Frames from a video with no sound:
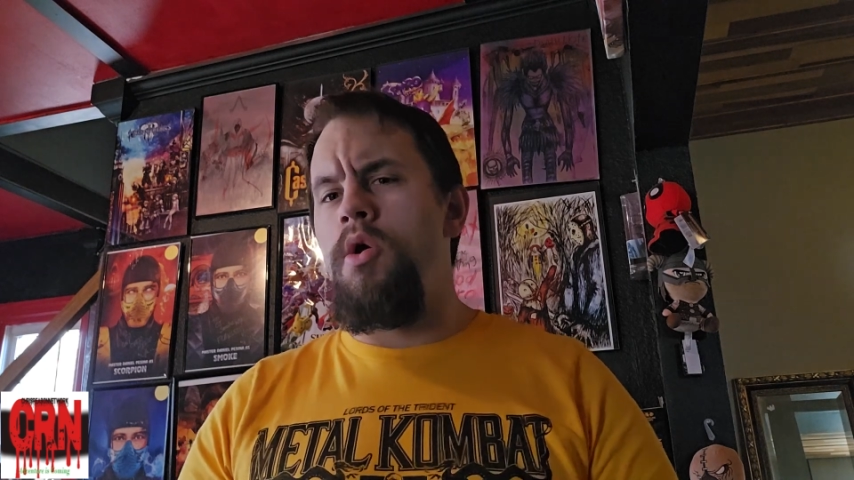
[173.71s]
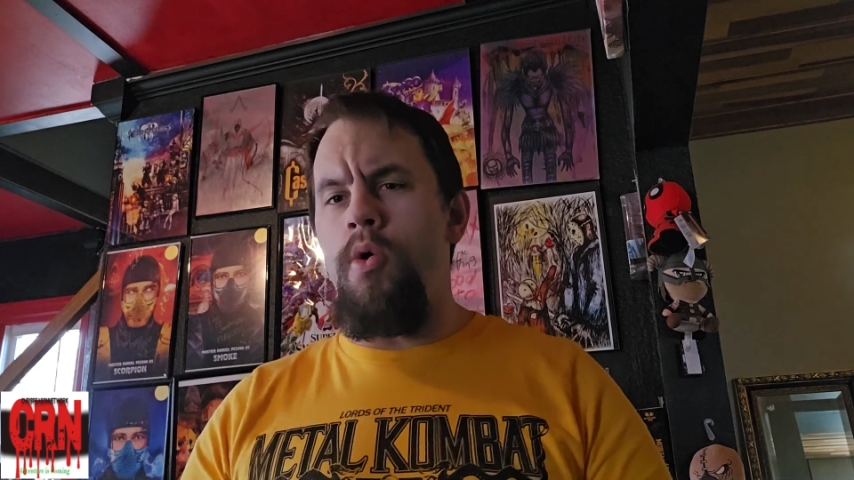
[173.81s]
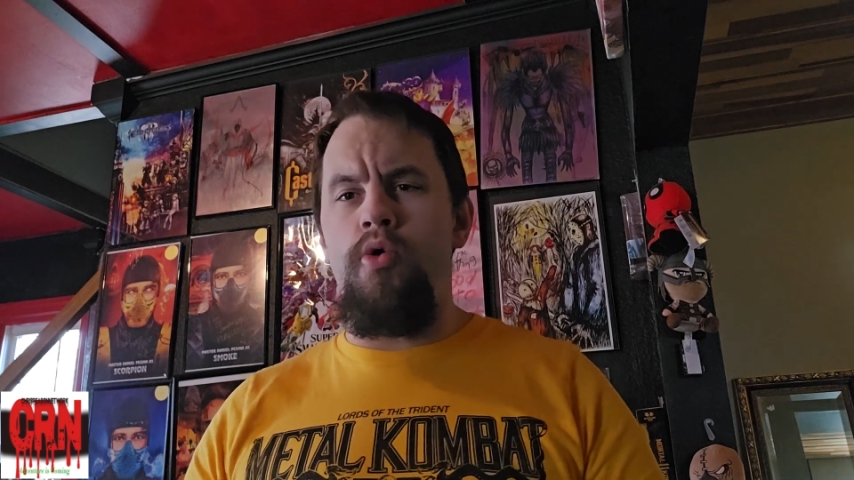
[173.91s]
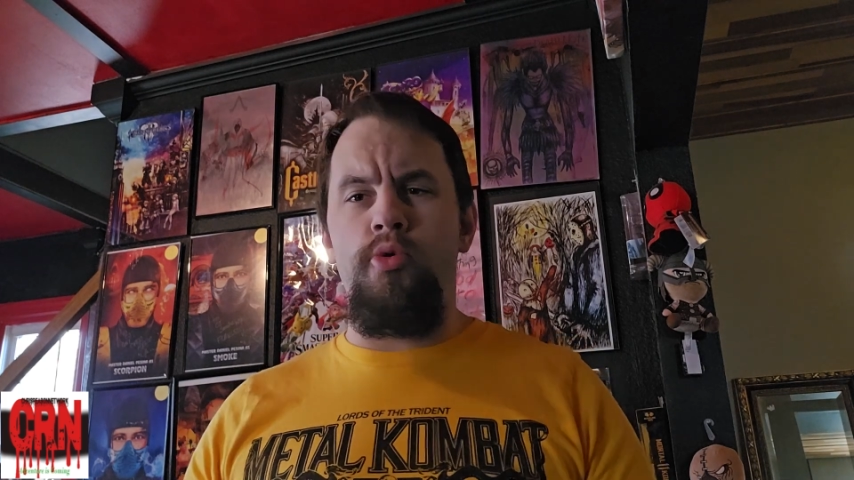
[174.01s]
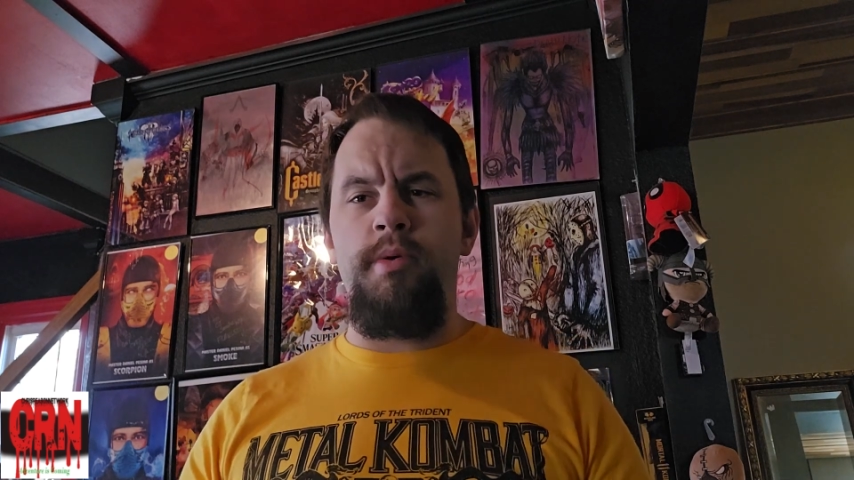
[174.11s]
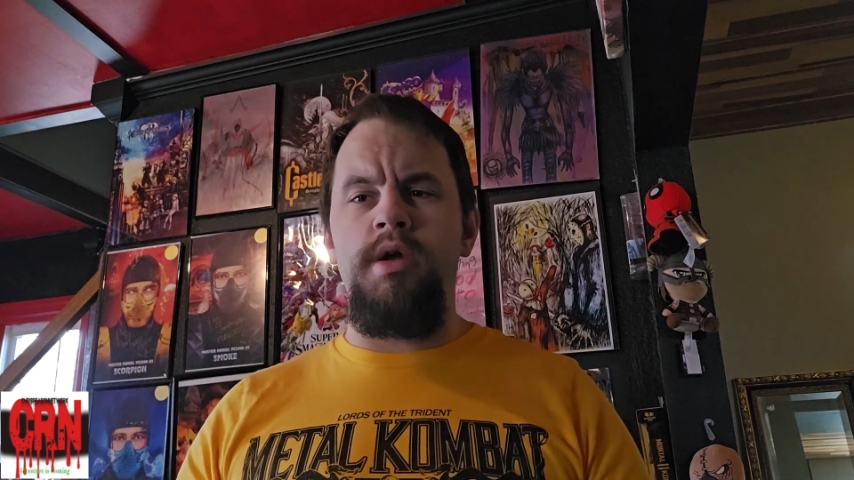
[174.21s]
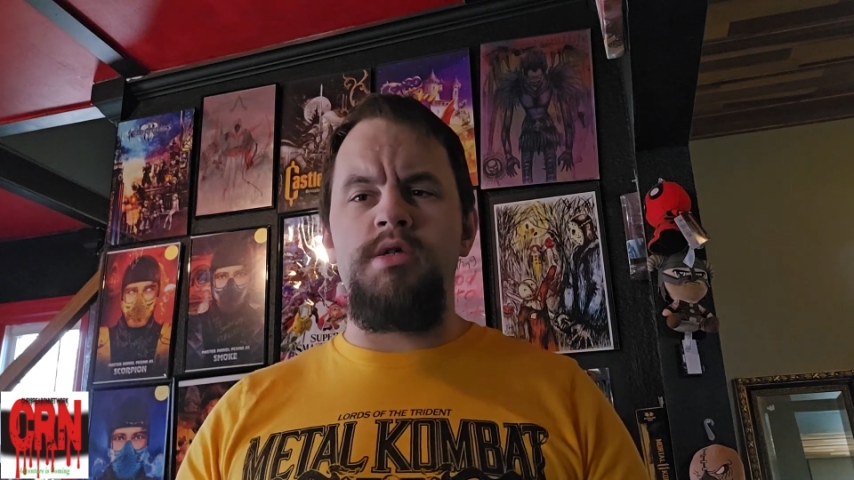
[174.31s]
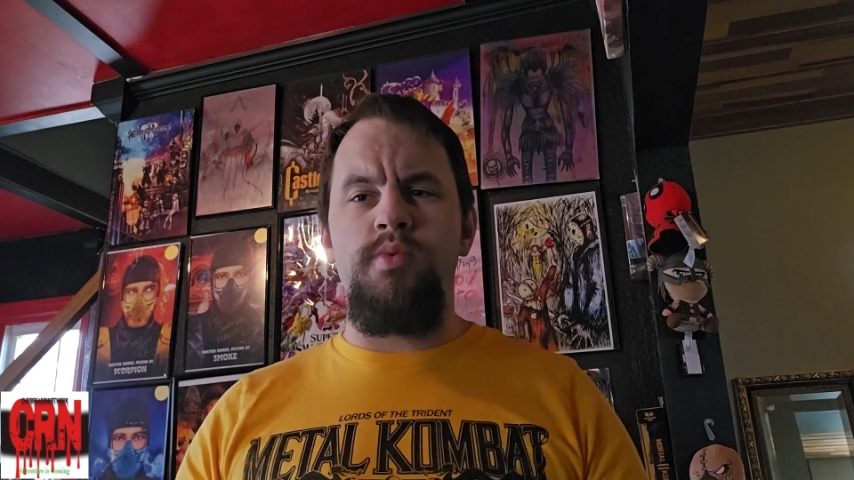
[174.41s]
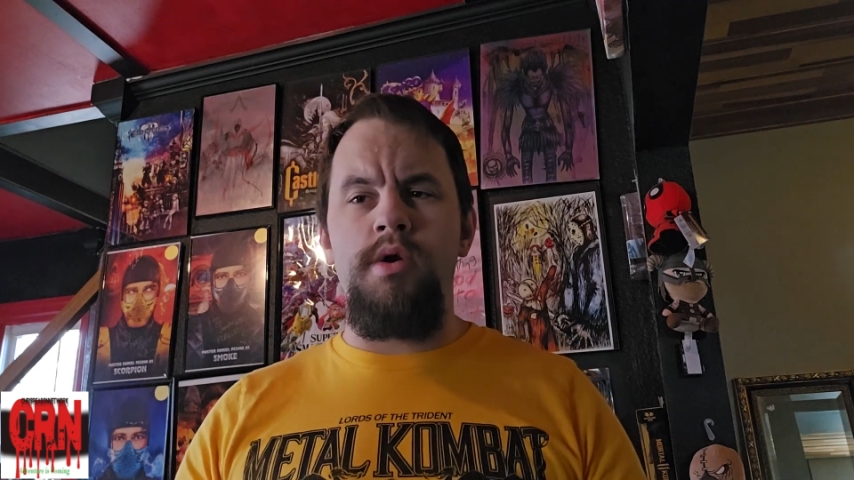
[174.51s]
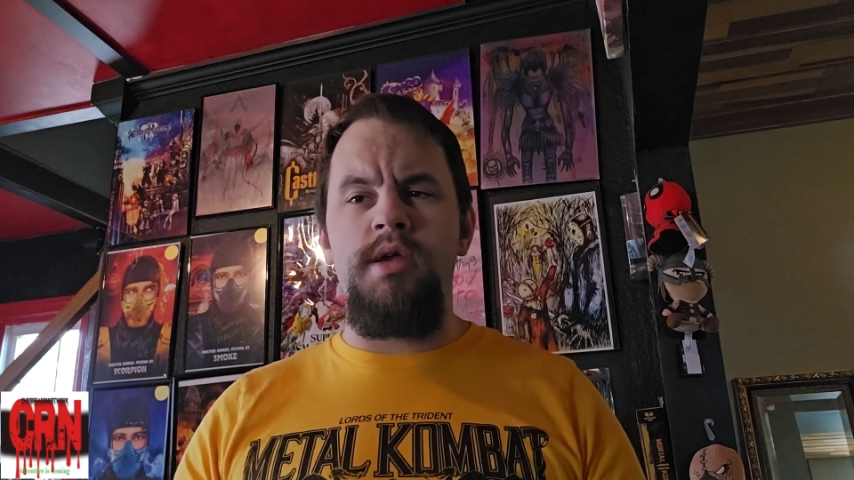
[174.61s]
Older
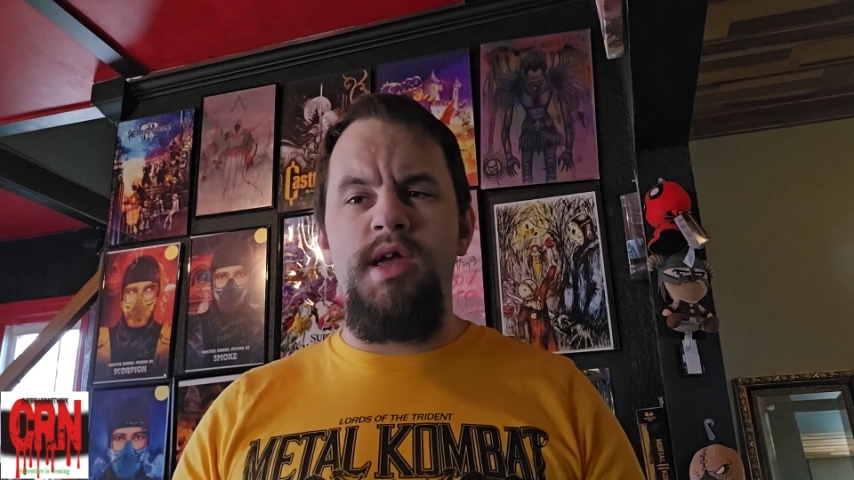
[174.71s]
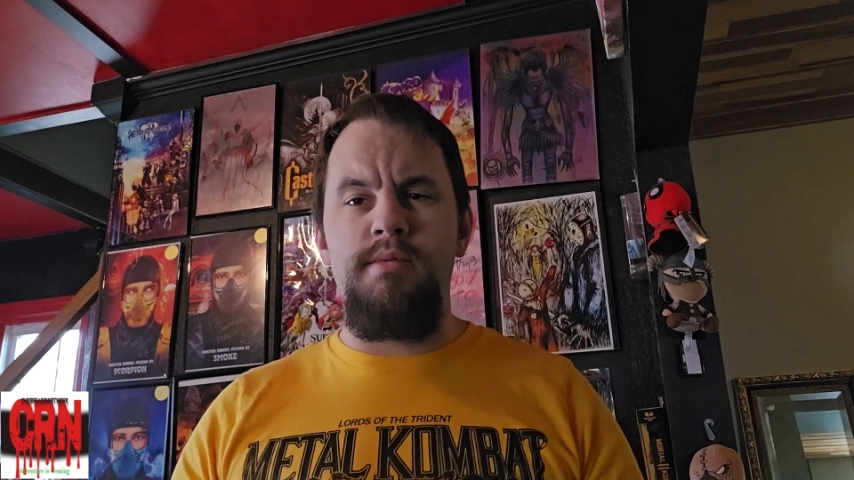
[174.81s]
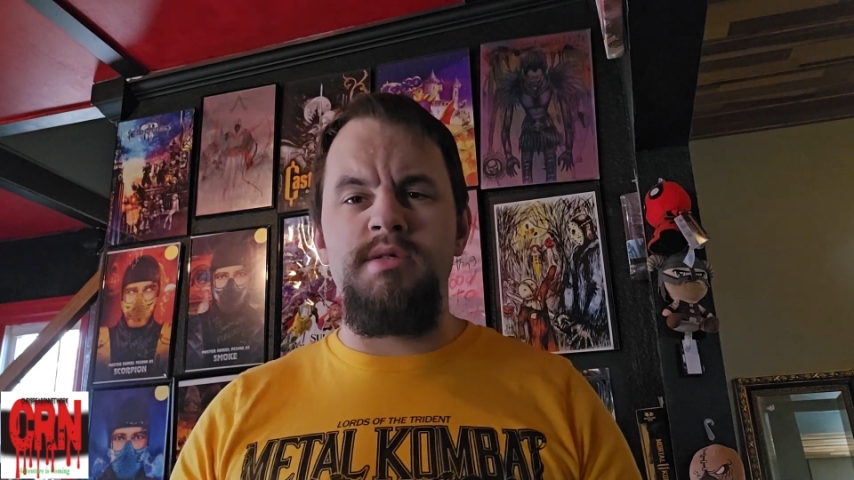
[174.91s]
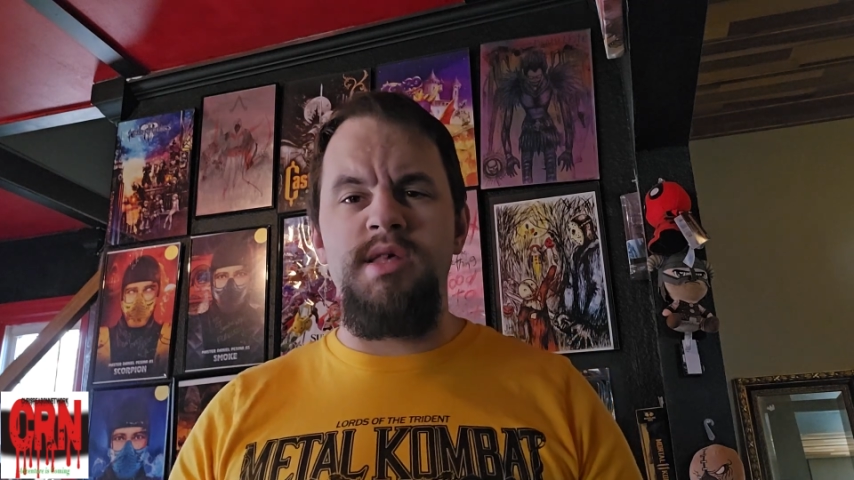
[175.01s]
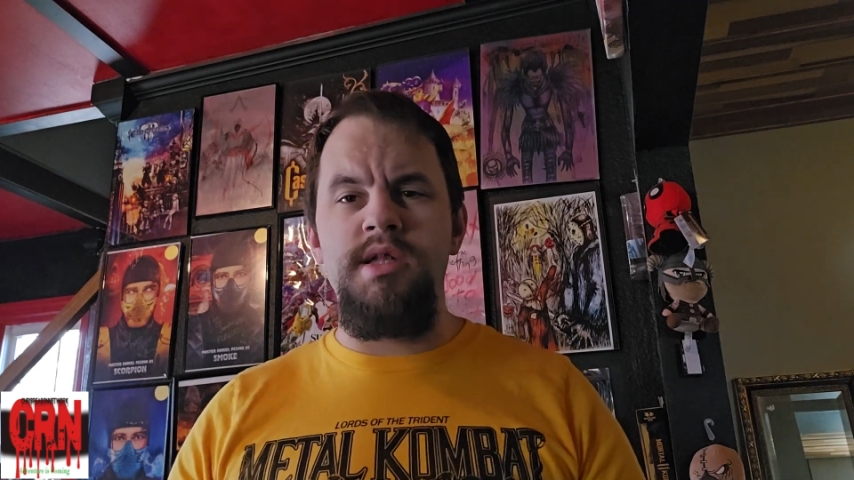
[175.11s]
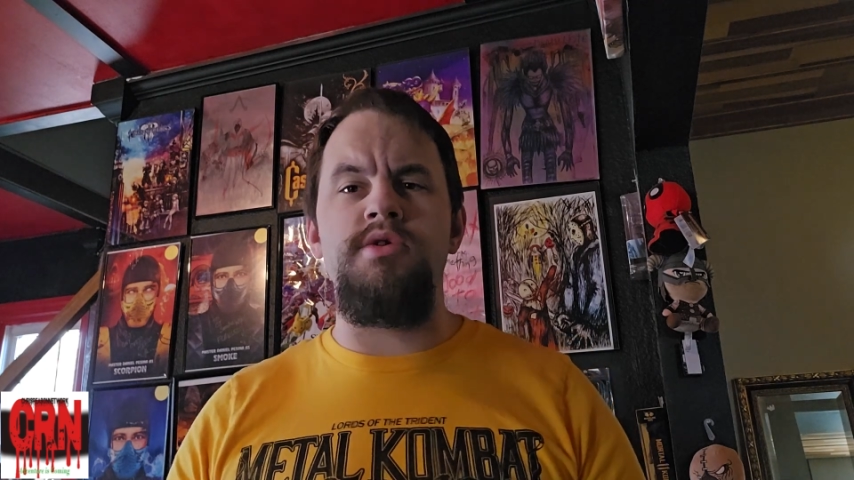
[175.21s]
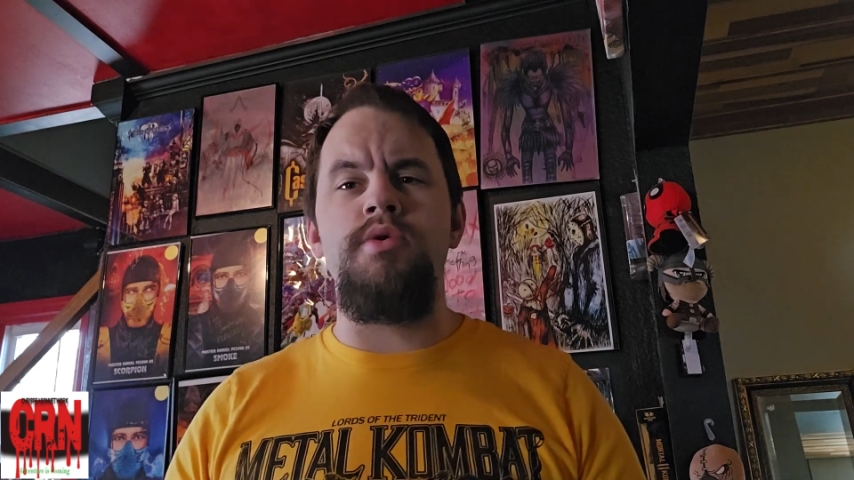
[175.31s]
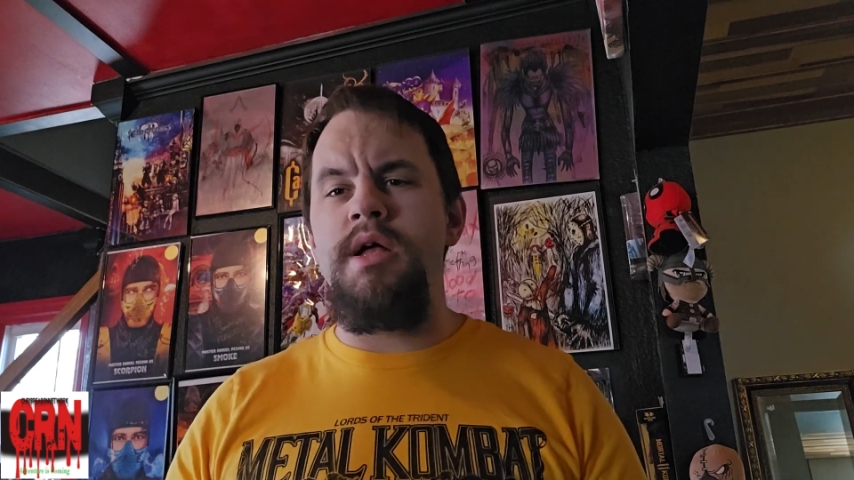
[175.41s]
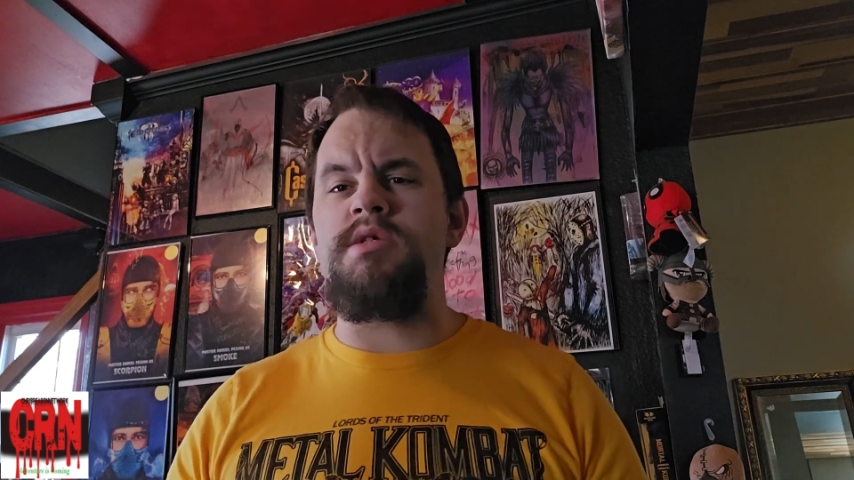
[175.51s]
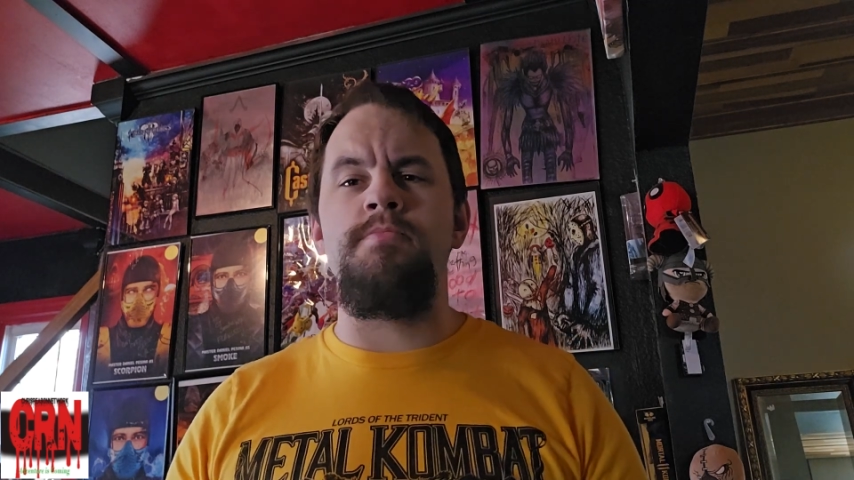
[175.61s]
PS1 games that do
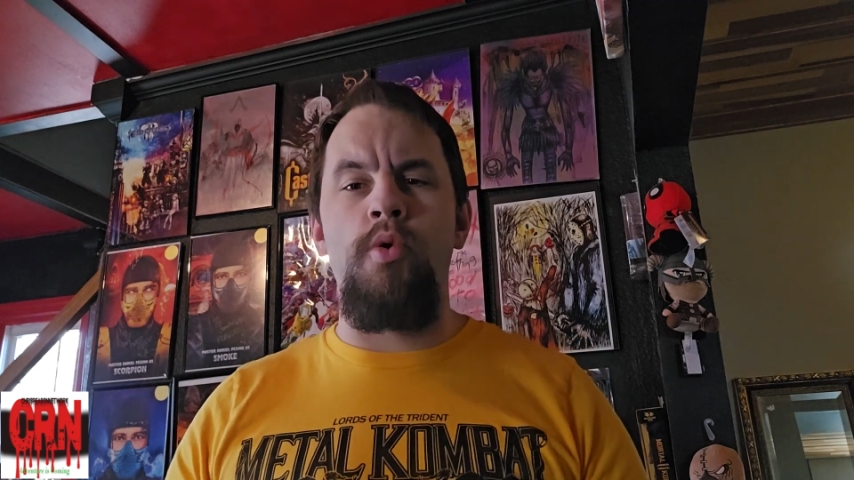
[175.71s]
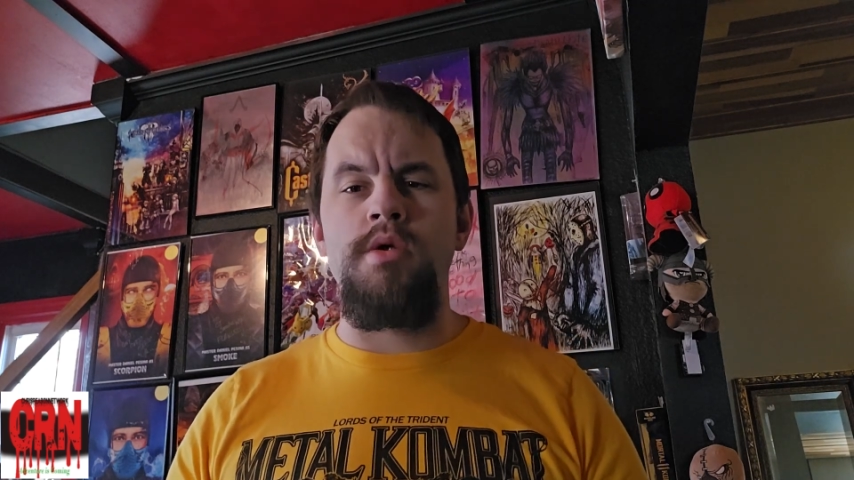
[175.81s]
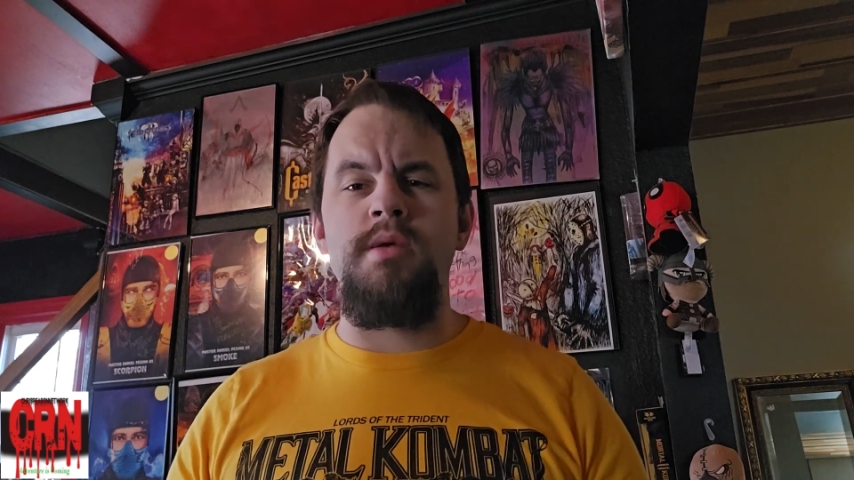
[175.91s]
not support